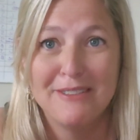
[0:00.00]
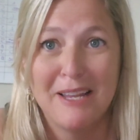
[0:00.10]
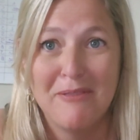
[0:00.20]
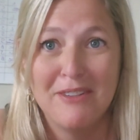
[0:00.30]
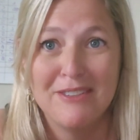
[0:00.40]

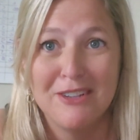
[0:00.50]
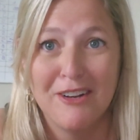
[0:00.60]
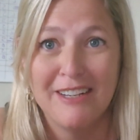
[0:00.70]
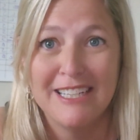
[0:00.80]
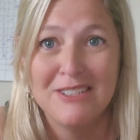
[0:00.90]
safe than
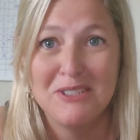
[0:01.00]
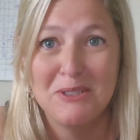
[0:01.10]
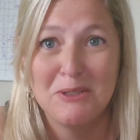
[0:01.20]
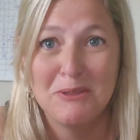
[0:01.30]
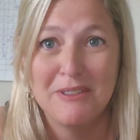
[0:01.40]
sorry
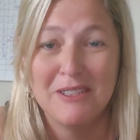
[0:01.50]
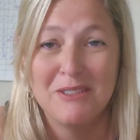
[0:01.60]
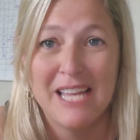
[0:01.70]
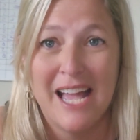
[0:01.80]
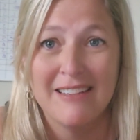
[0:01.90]
to
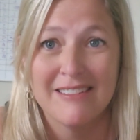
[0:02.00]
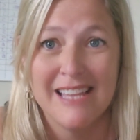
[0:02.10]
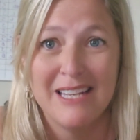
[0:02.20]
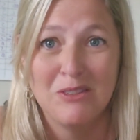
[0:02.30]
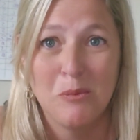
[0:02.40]
to ask
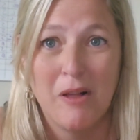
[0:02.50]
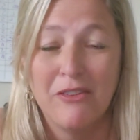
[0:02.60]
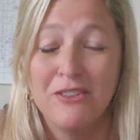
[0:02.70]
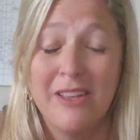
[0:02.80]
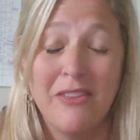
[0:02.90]
that as well.
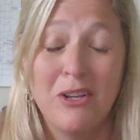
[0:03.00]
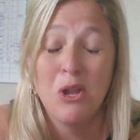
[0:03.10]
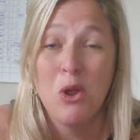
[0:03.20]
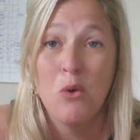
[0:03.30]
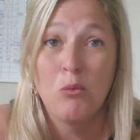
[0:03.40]
There's nothing
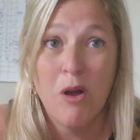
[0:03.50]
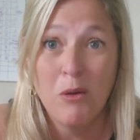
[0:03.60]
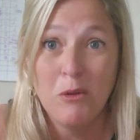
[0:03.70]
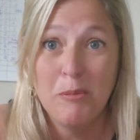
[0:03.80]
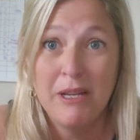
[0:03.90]

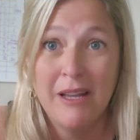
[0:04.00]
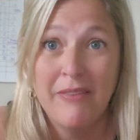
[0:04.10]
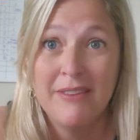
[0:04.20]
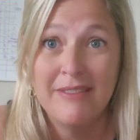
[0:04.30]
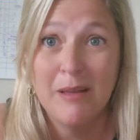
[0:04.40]
wrong with being
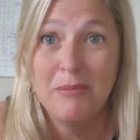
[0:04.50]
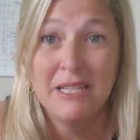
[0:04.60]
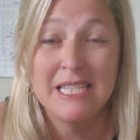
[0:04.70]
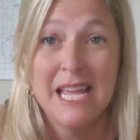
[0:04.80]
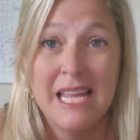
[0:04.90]
on the
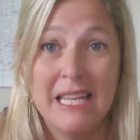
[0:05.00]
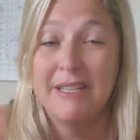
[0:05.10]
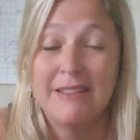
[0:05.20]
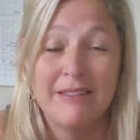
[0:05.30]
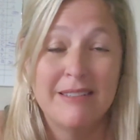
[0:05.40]
septic tank.
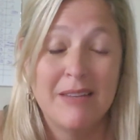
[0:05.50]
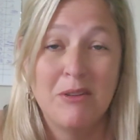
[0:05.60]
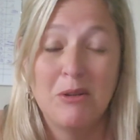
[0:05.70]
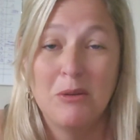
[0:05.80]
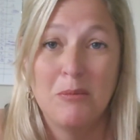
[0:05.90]
It does save
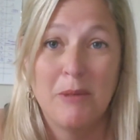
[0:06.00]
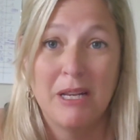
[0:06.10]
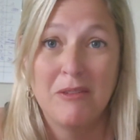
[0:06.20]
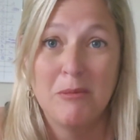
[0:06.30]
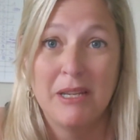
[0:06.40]
you
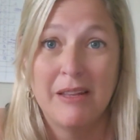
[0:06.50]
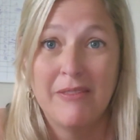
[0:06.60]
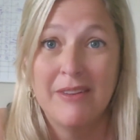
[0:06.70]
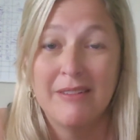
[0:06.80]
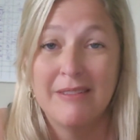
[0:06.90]
money from being on
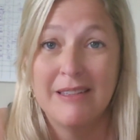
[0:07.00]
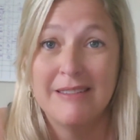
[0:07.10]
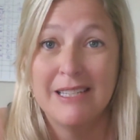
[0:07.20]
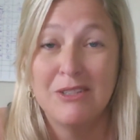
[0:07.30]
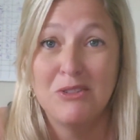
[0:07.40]
the
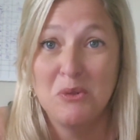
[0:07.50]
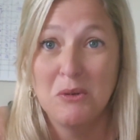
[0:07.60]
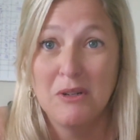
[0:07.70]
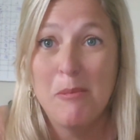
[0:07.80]
city sewer,